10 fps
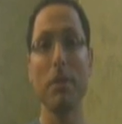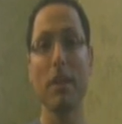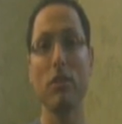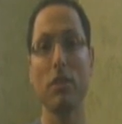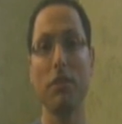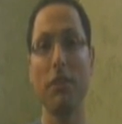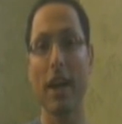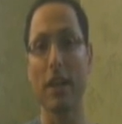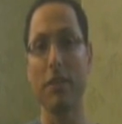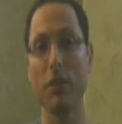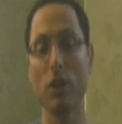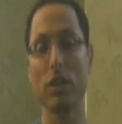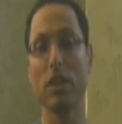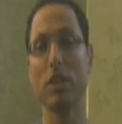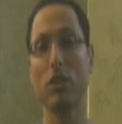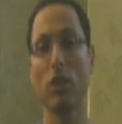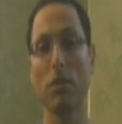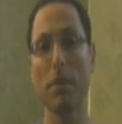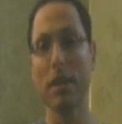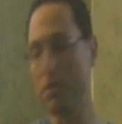Let me give you the facts. First, let's
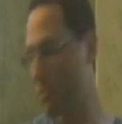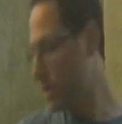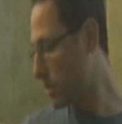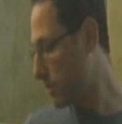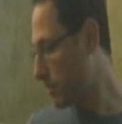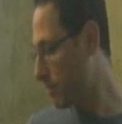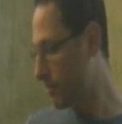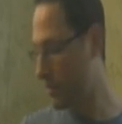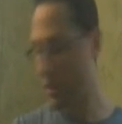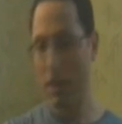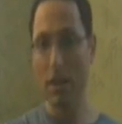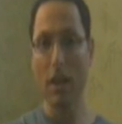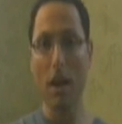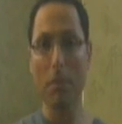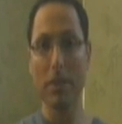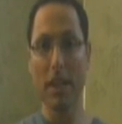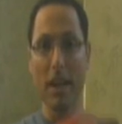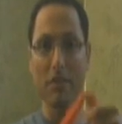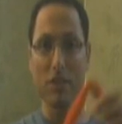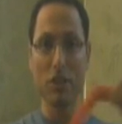talk about the muscle. I'm going
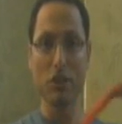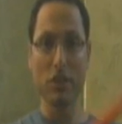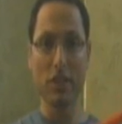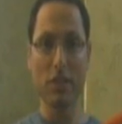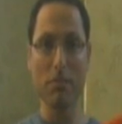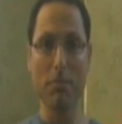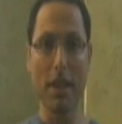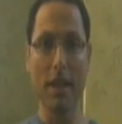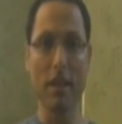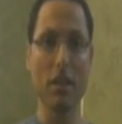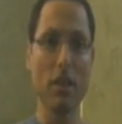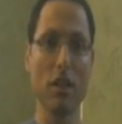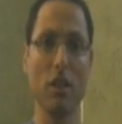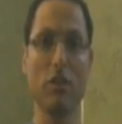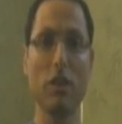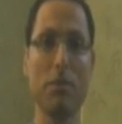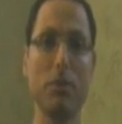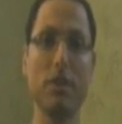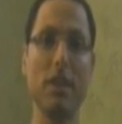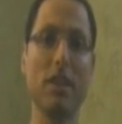to have this resistant band
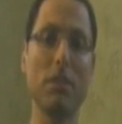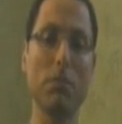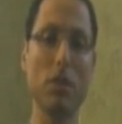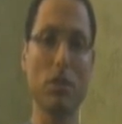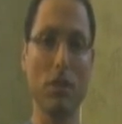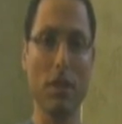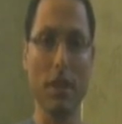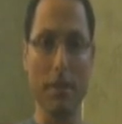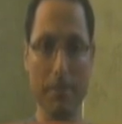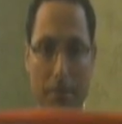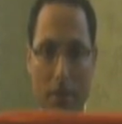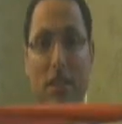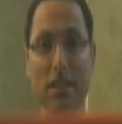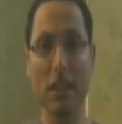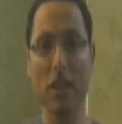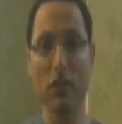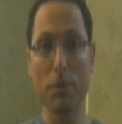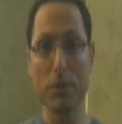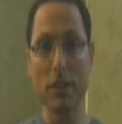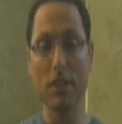represent the muscle here. It does not
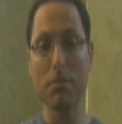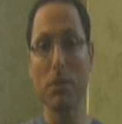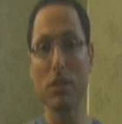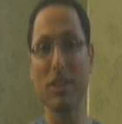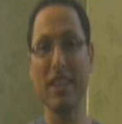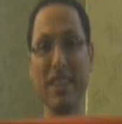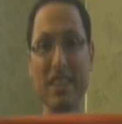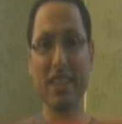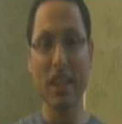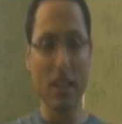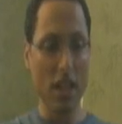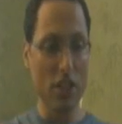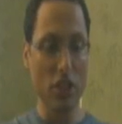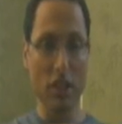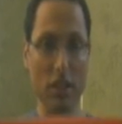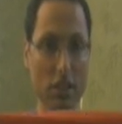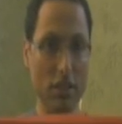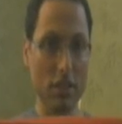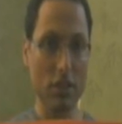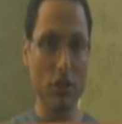represent the muscle kinesiologically.
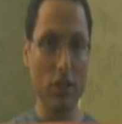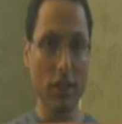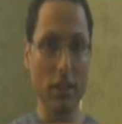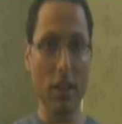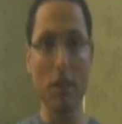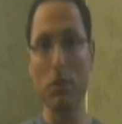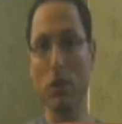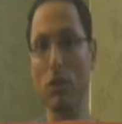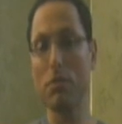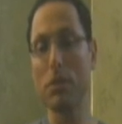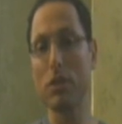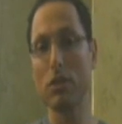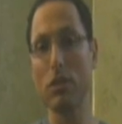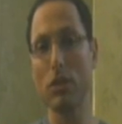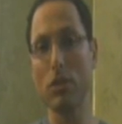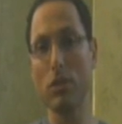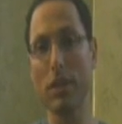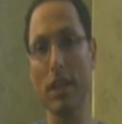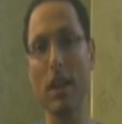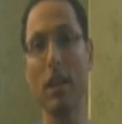This is a straight line. We know the muscles don't do
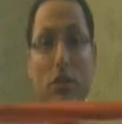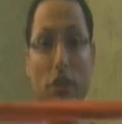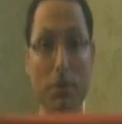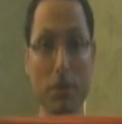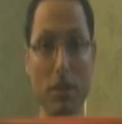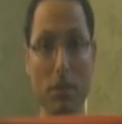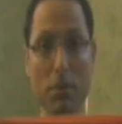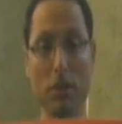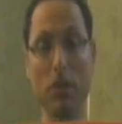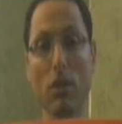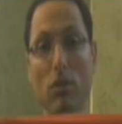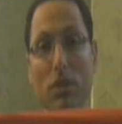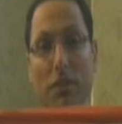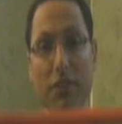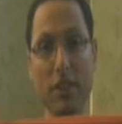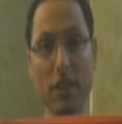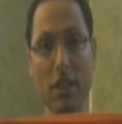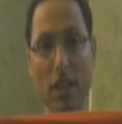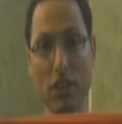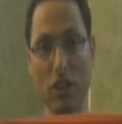that. This represents the muscle only
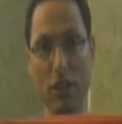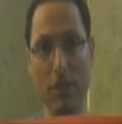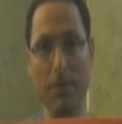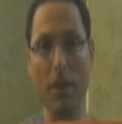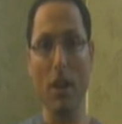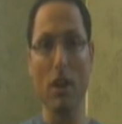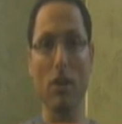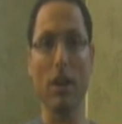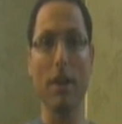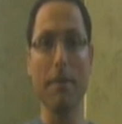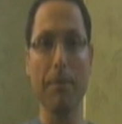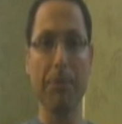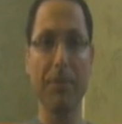physiologically. Okay?